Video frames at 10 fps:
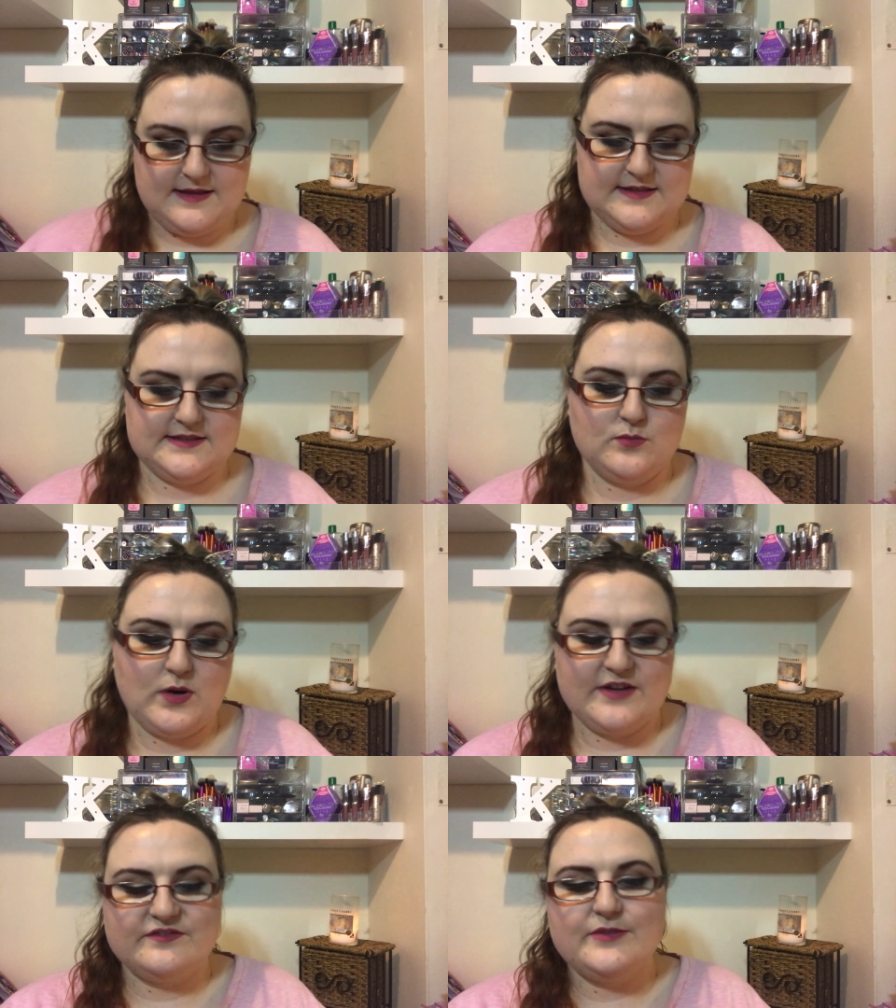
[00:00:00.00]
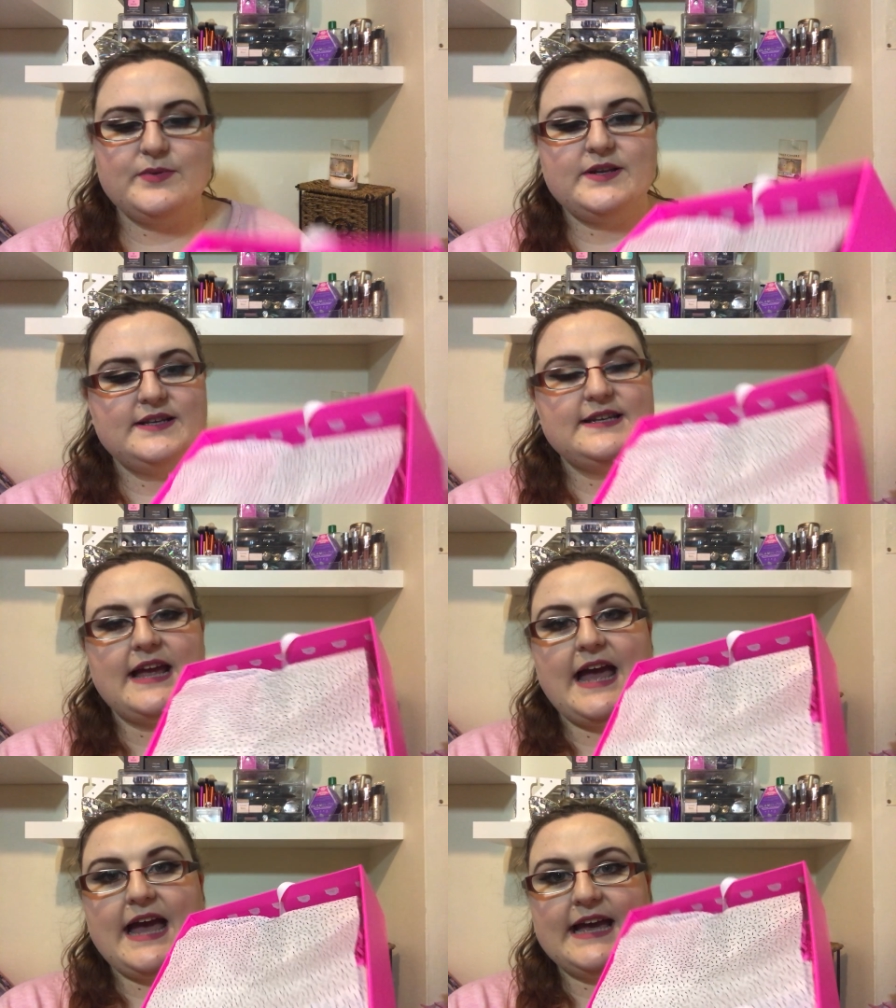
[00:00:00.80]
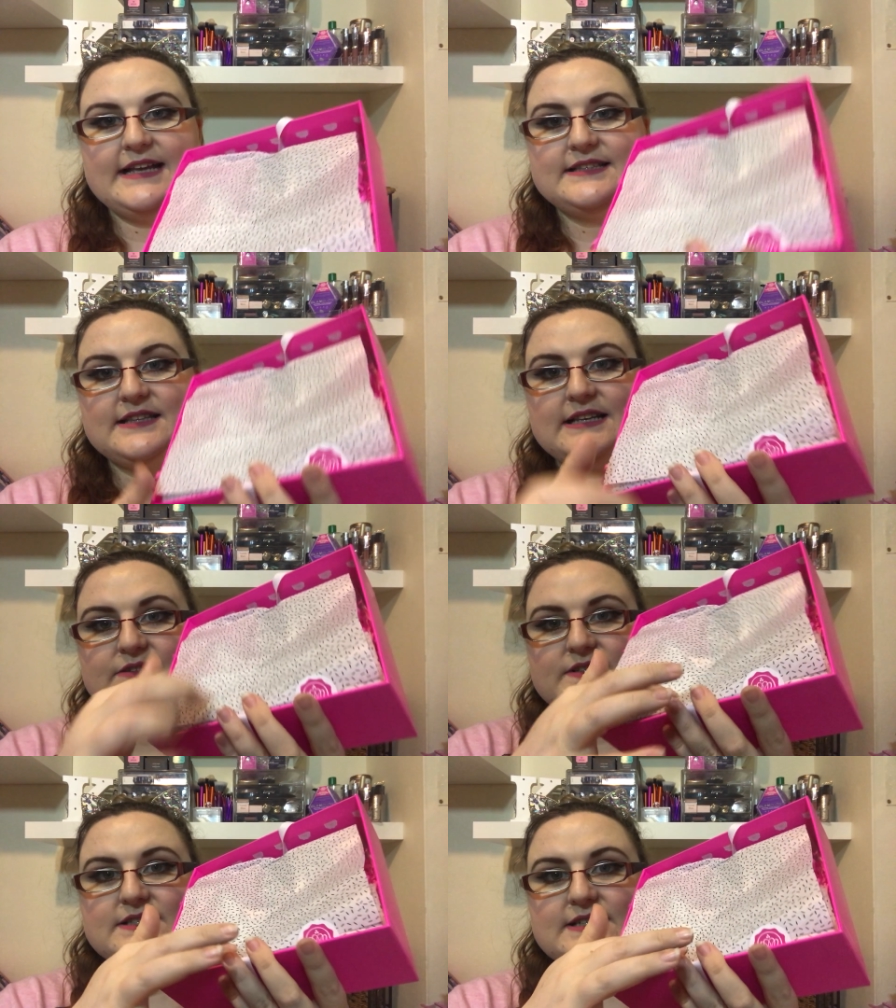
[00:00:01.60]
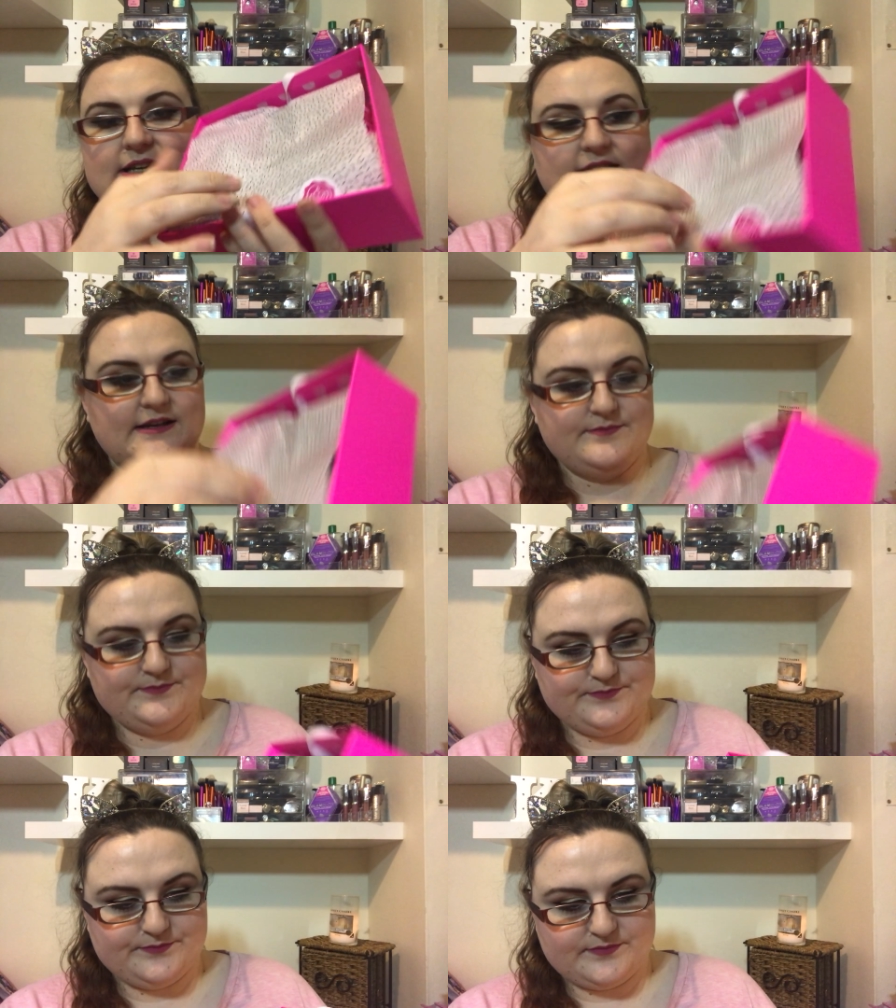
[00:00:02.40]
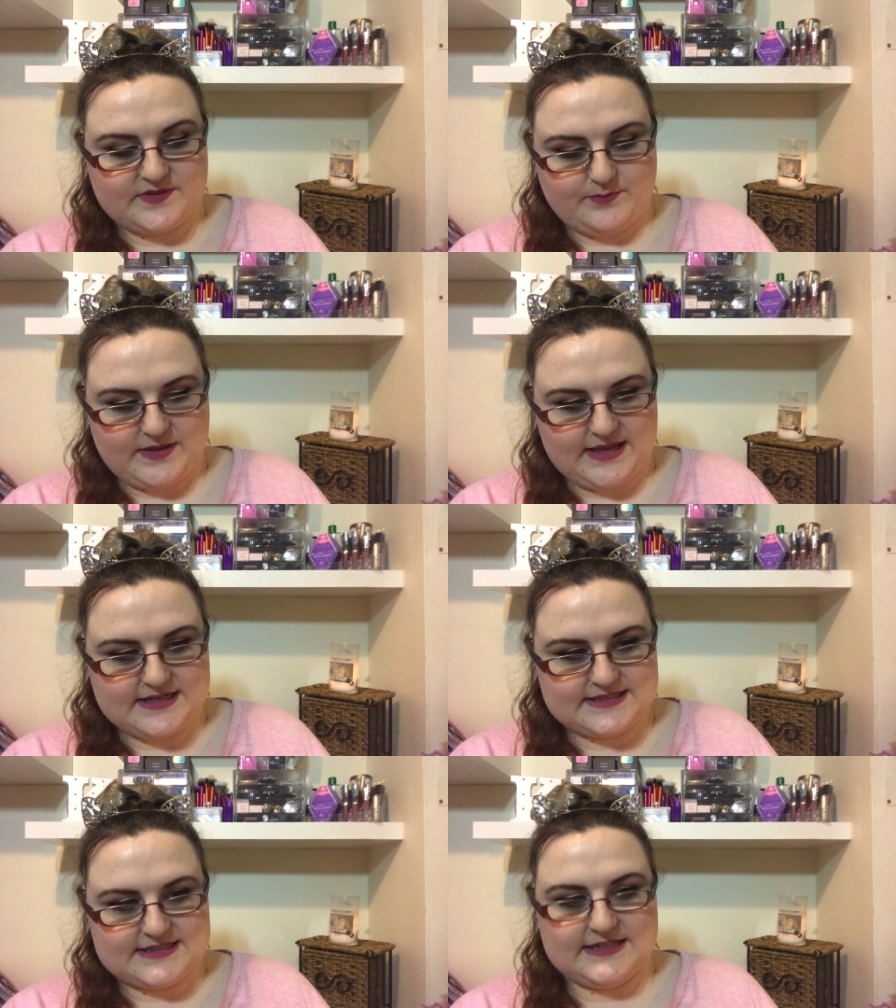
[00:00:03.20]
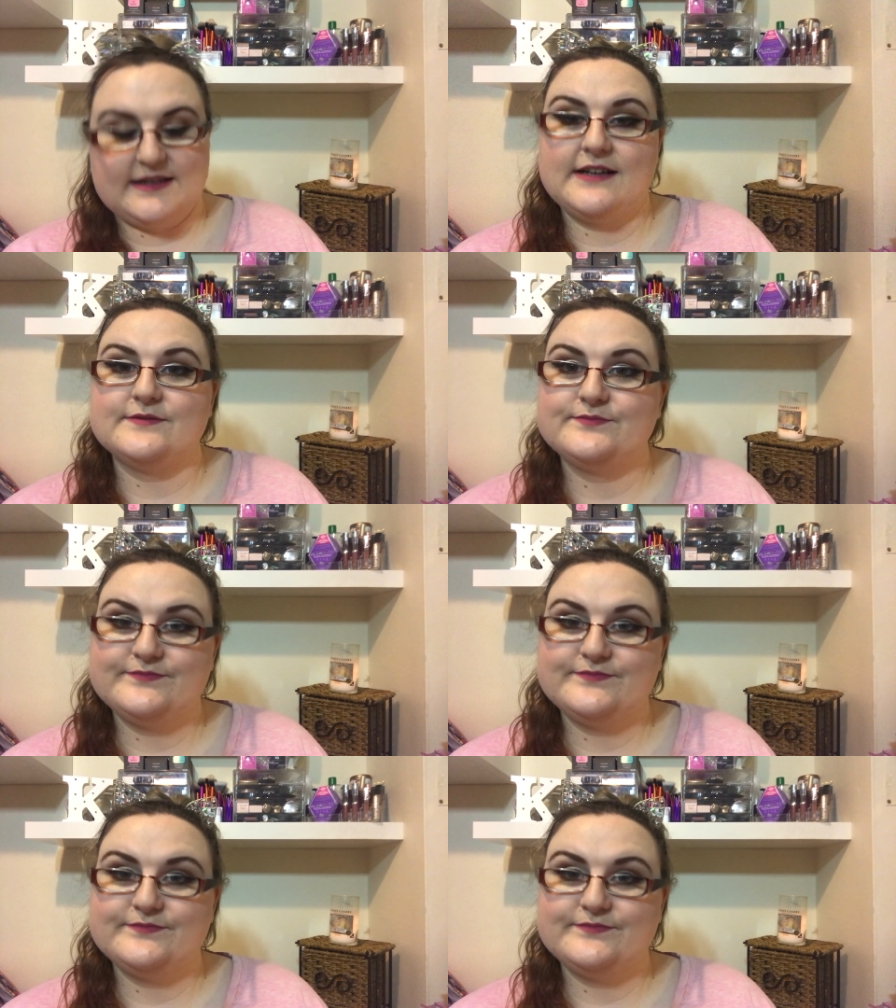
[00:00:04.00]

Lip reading: There's a white ribbon and the little sticker, the pink sticker.